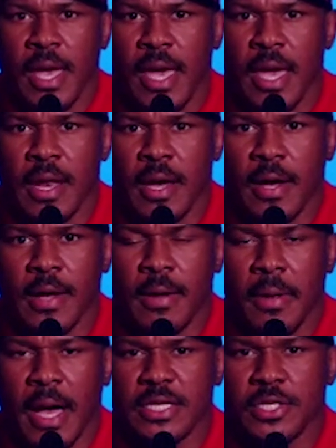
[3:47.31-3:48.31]
and uh,
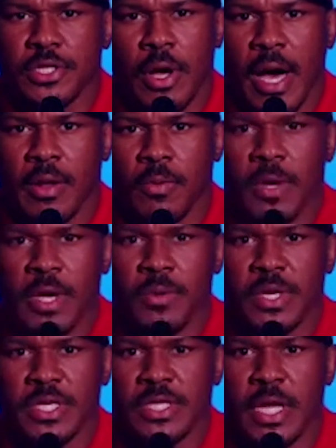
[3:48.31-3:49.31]
I just know how to win
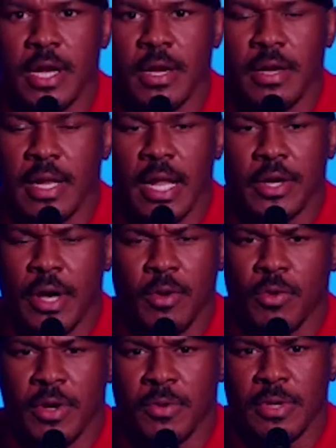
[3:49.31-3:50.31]
when he's there, and I know how to
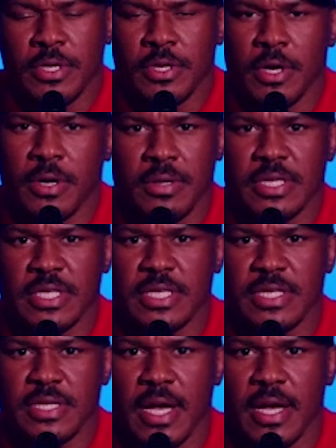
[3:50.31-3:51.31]
win. You know, it's
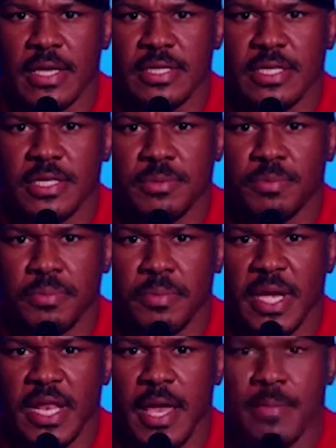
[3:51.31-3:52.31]
just, uh, it's just
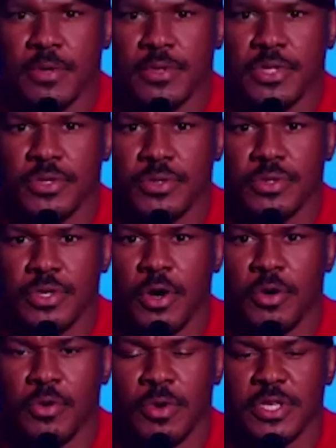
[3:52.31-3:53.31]
being able to
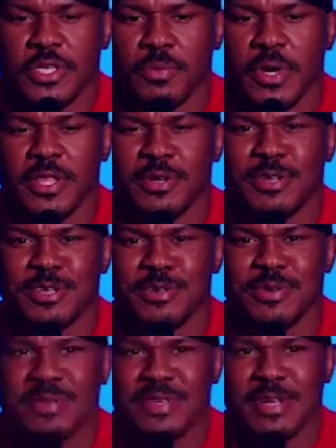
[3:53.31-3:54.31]
know what your brother would
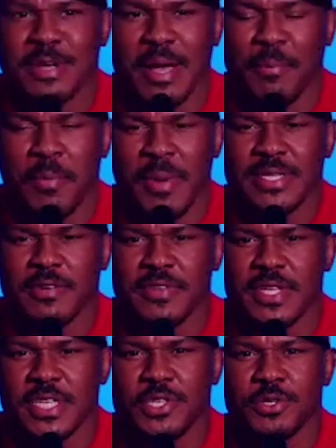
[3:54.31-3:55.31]
do. You know, I put myself
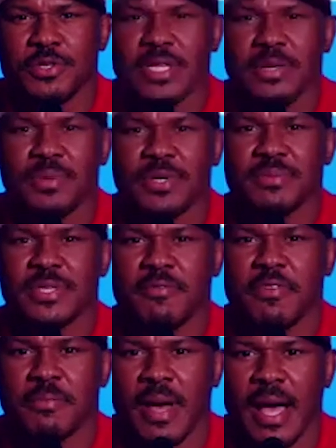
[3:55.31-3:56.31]
in his shoes, and he puts
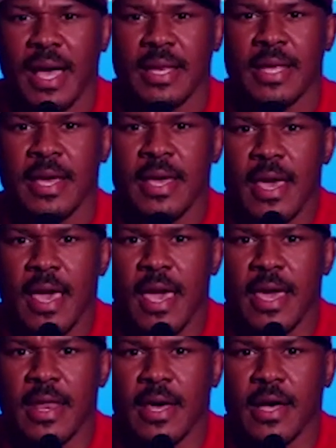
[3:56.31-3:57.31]
himself in mine,
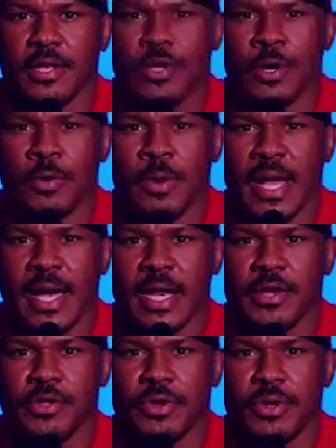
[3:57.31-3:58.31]
and uh, knowing what I got
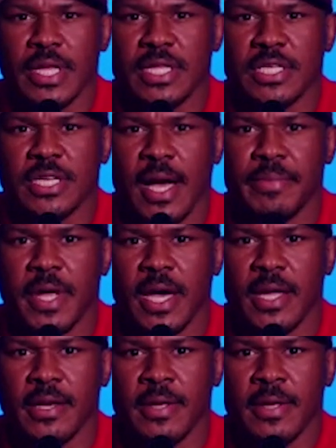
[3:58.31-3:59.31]
to do to get the job
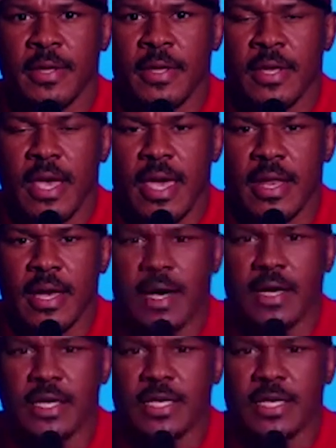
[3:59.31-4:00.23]
done. And uh,